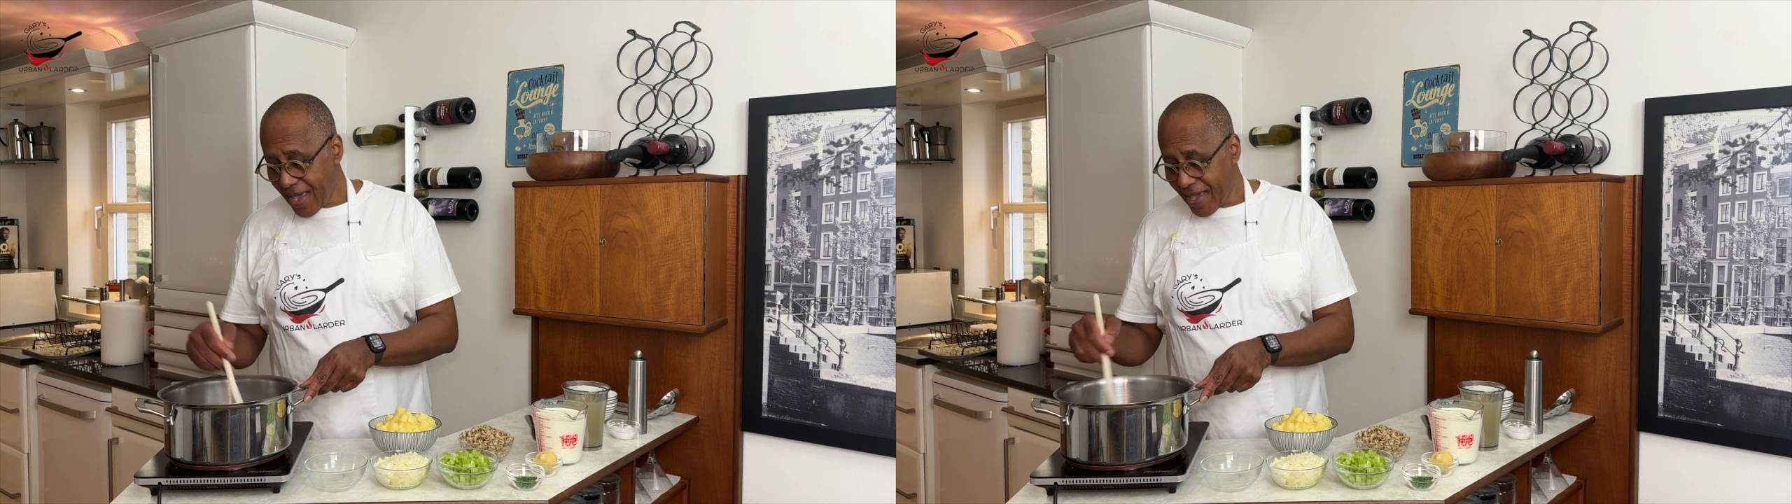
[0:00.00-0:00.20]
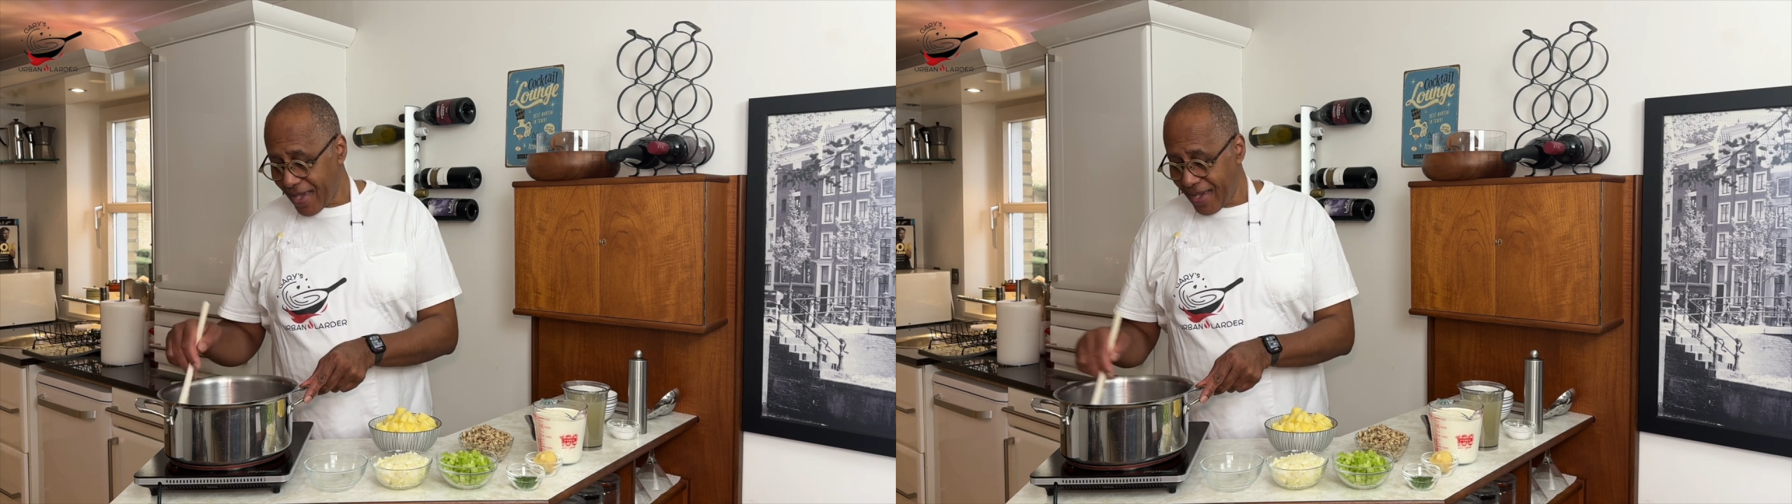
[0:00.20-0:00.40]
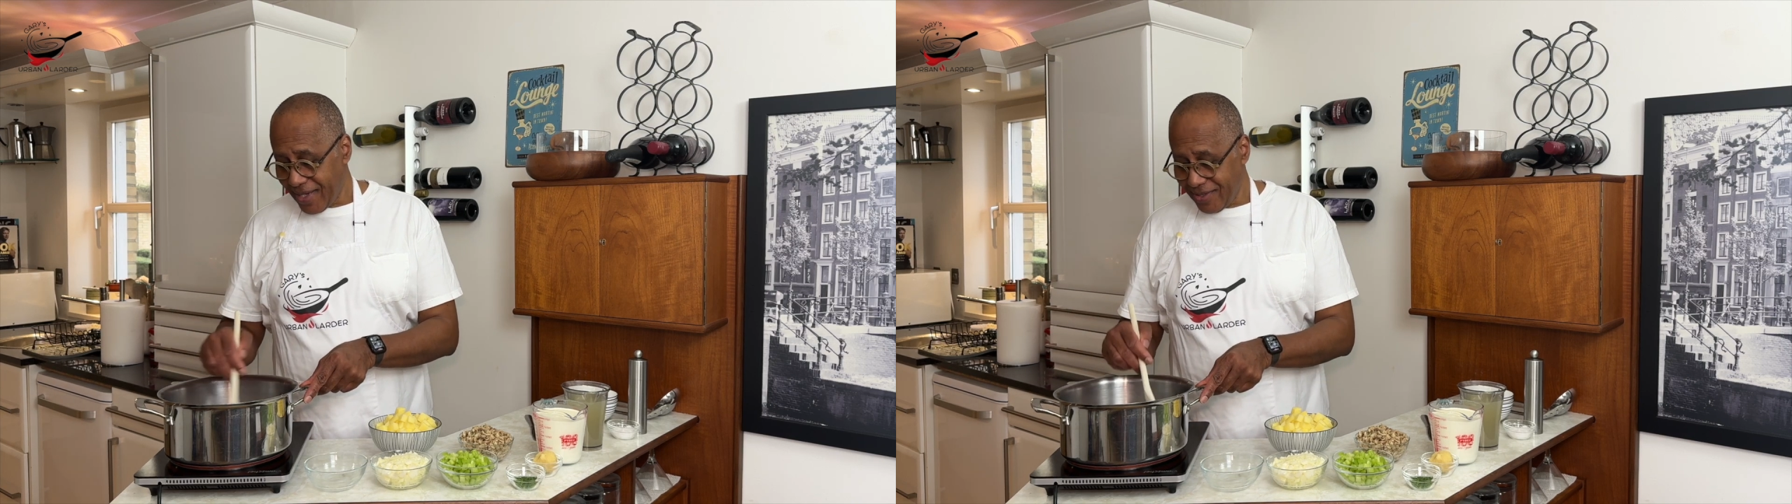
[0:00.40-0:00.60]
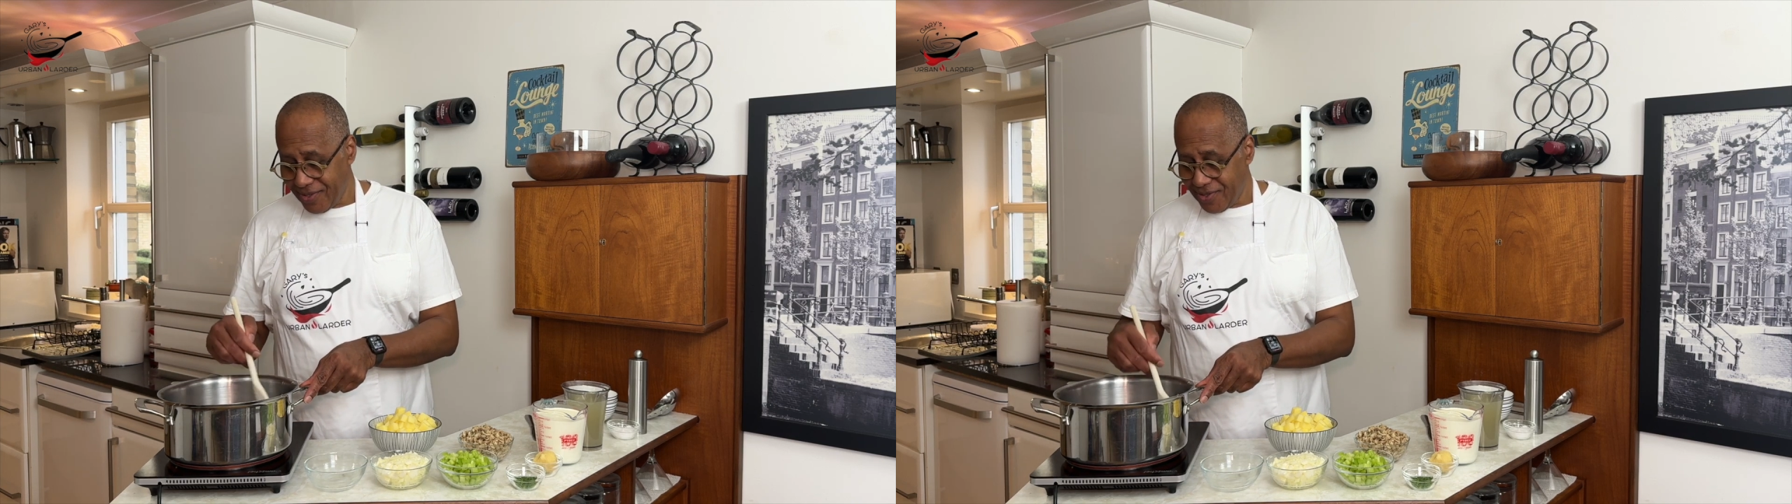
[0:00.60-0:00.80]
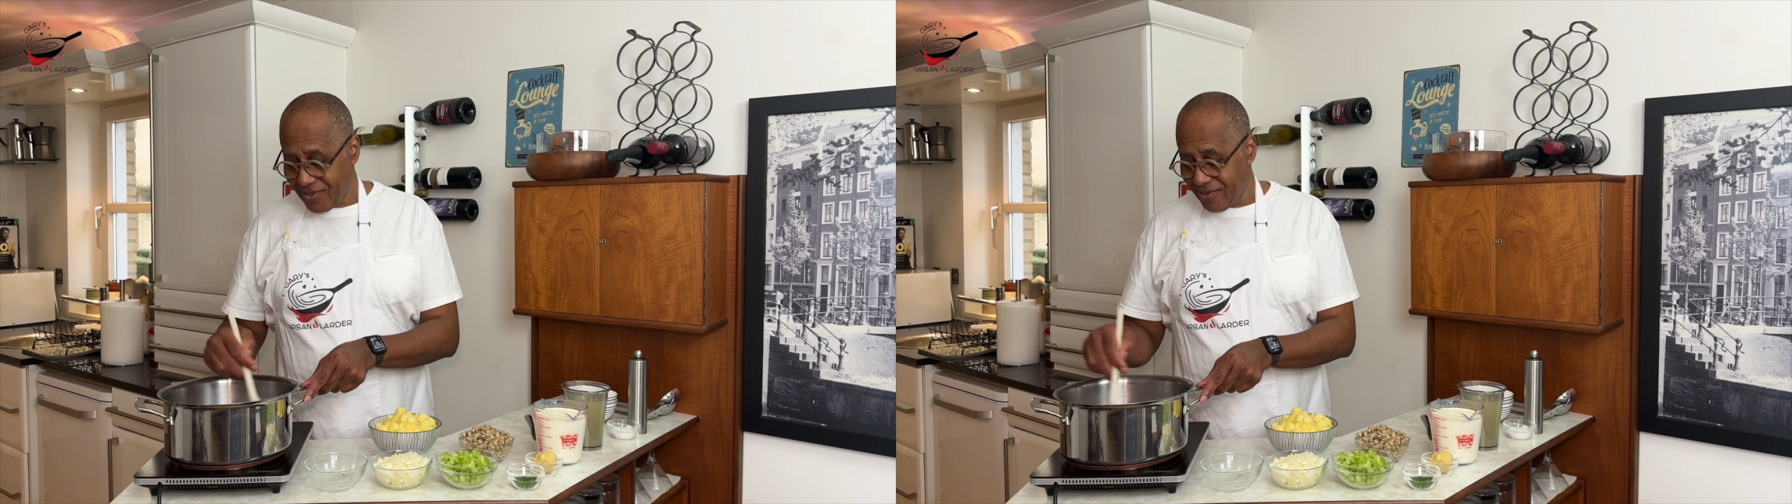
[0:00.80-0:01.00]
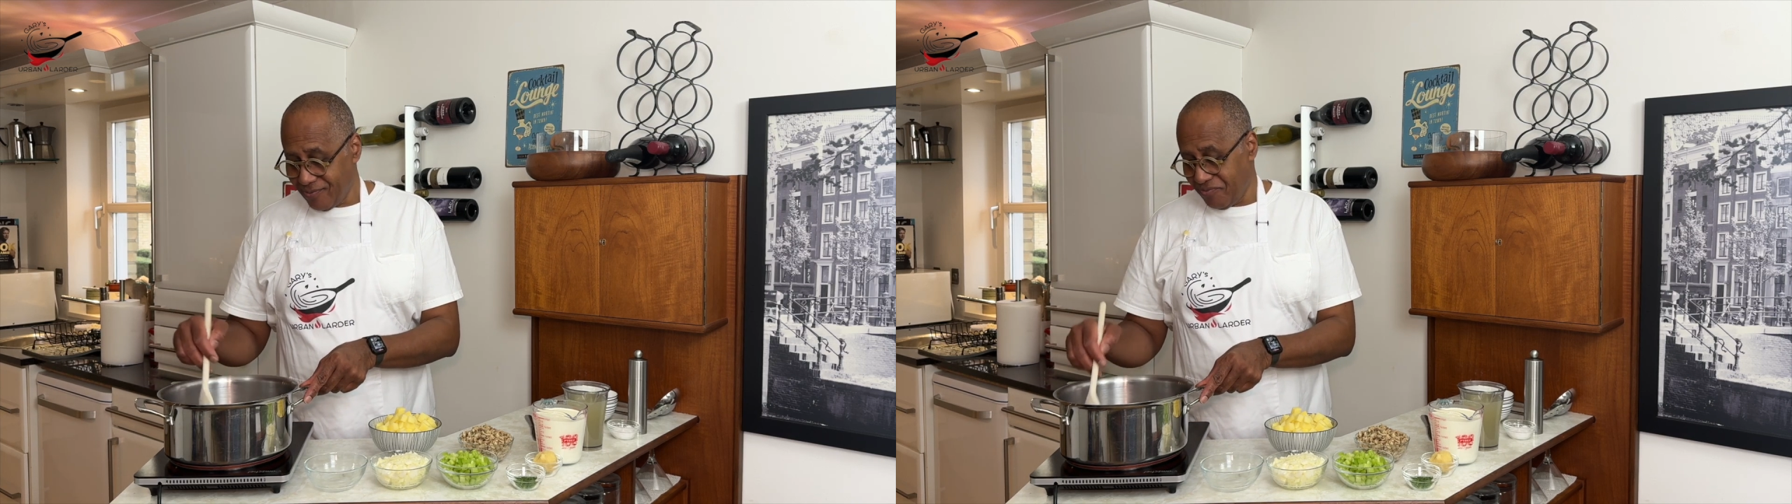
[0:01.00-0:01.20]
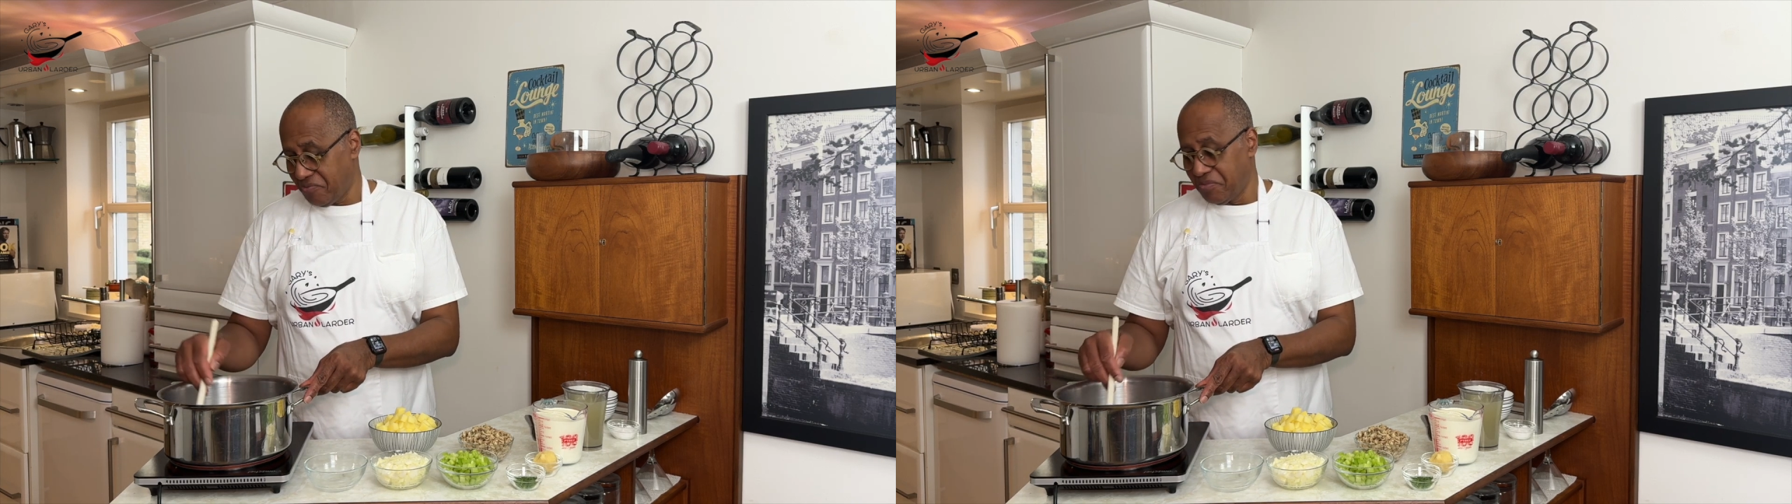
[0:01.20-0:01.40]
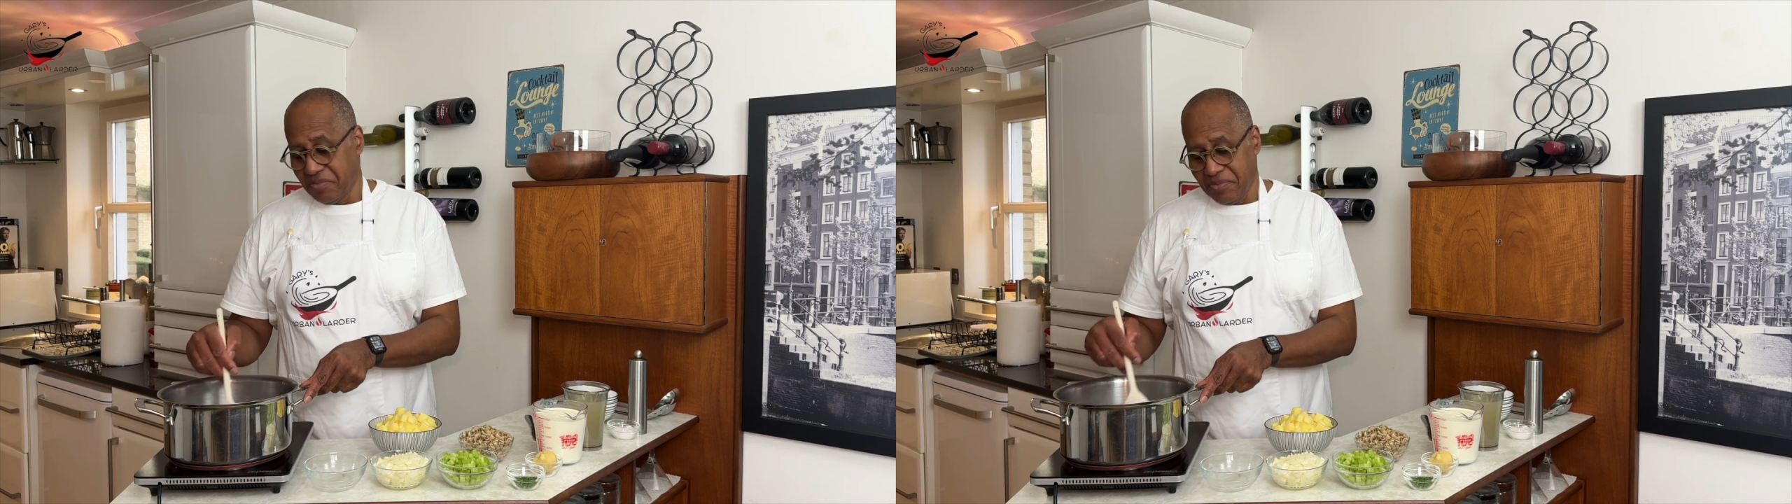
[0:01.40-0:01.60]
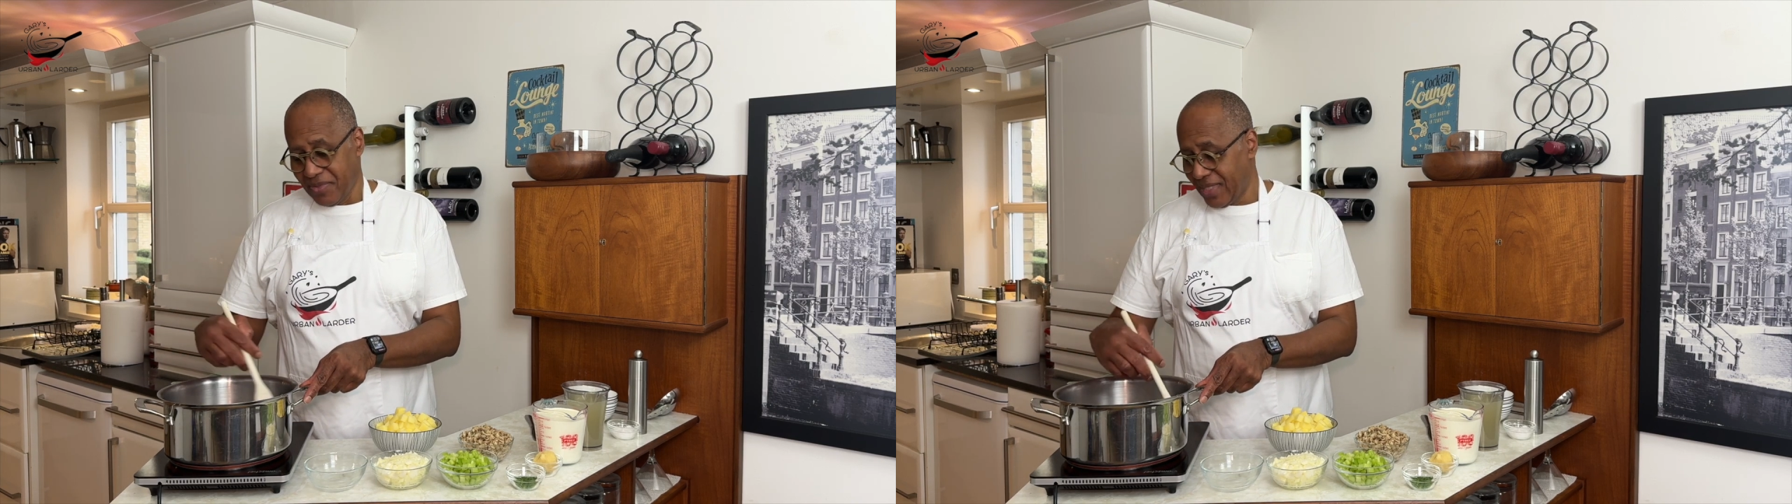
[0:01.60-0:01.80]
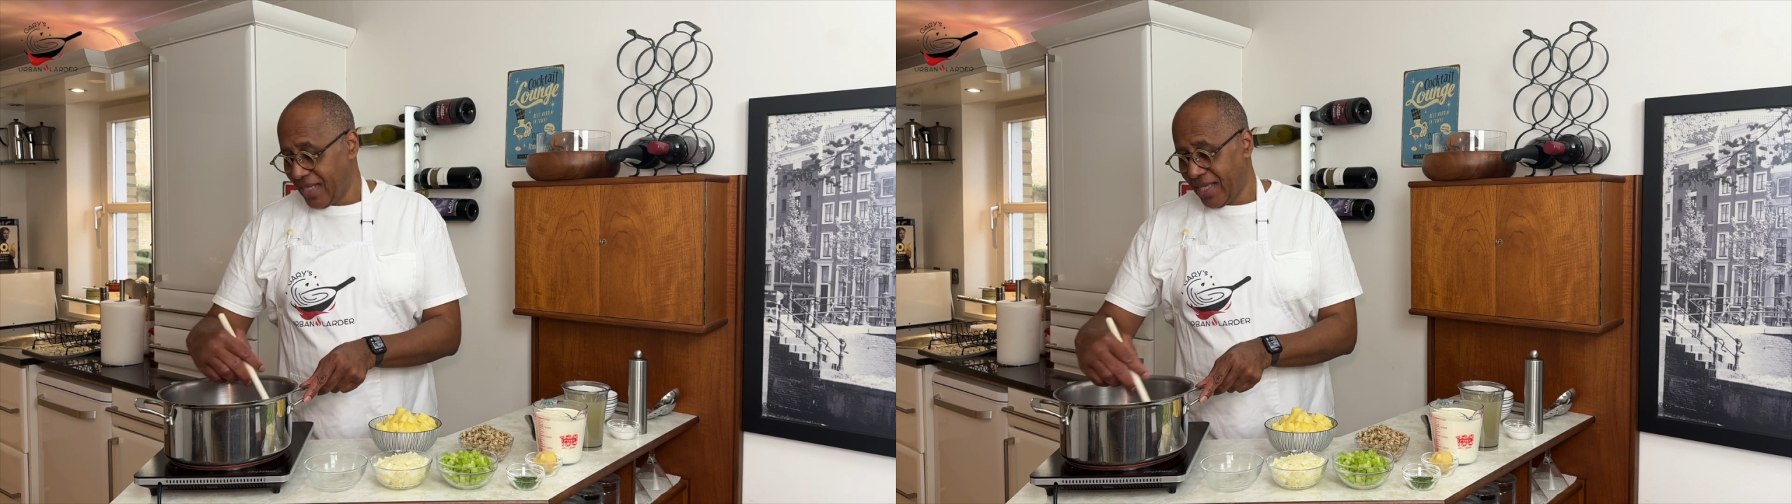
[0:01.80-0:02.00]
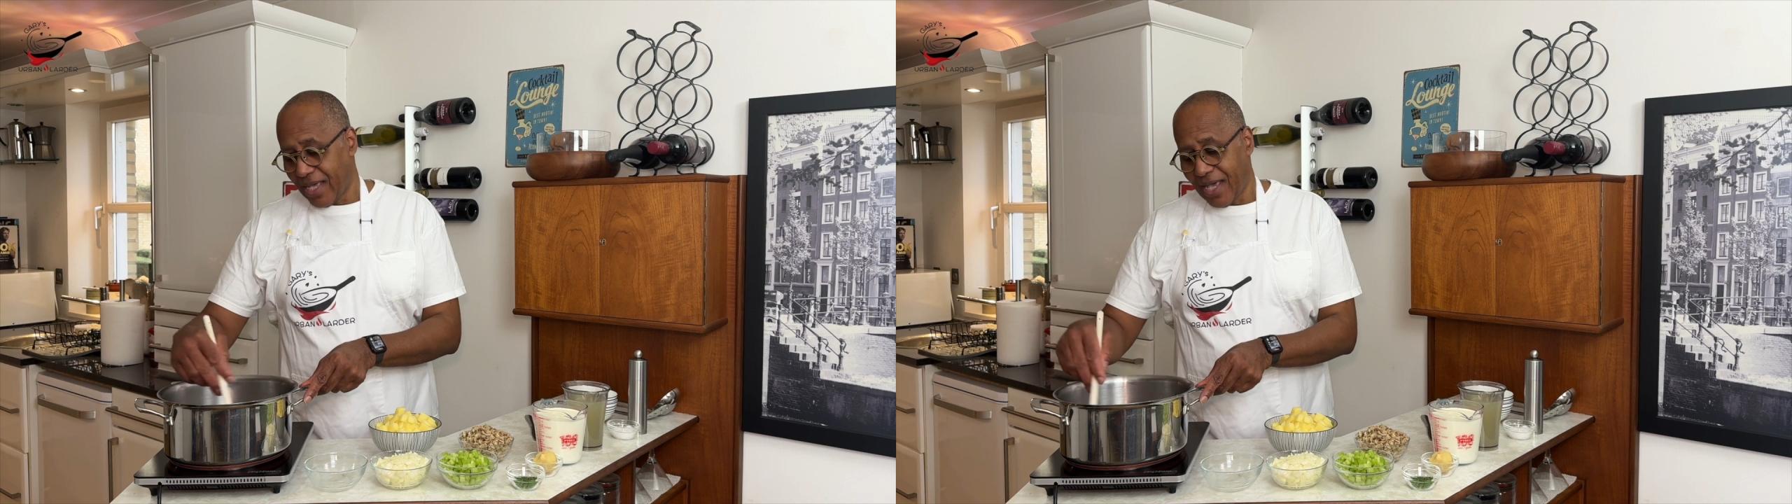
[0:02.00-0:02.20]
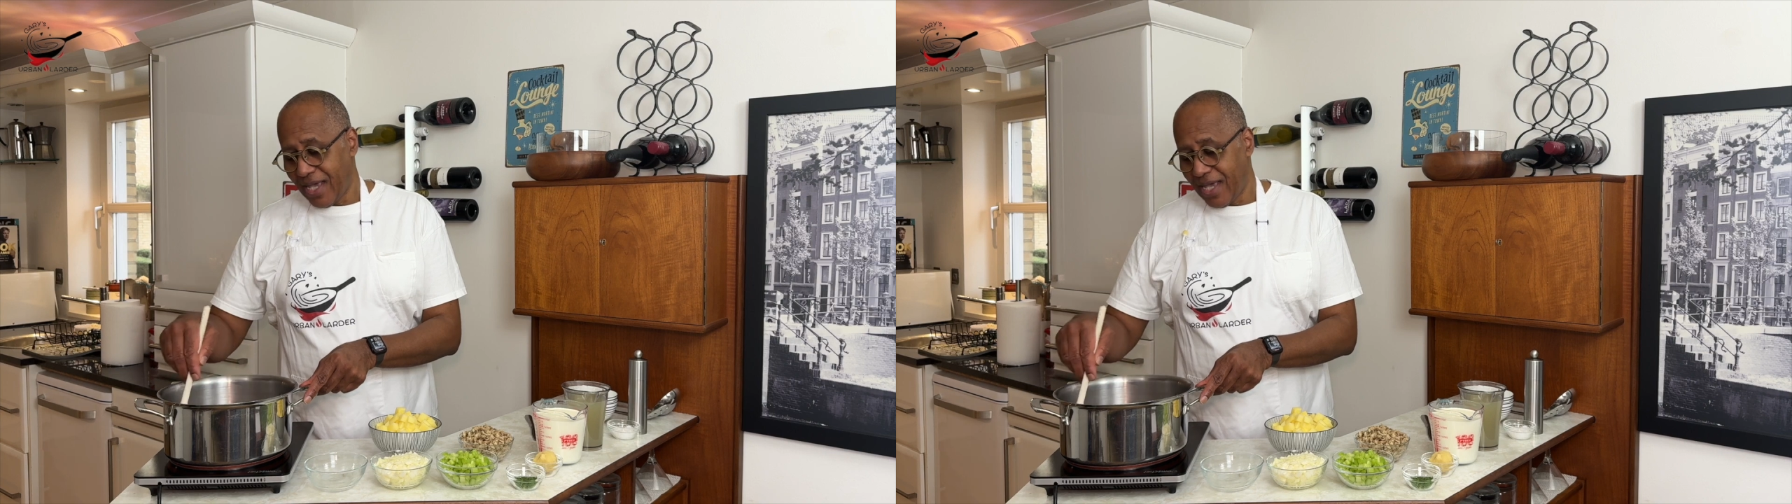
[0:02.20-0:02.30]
and I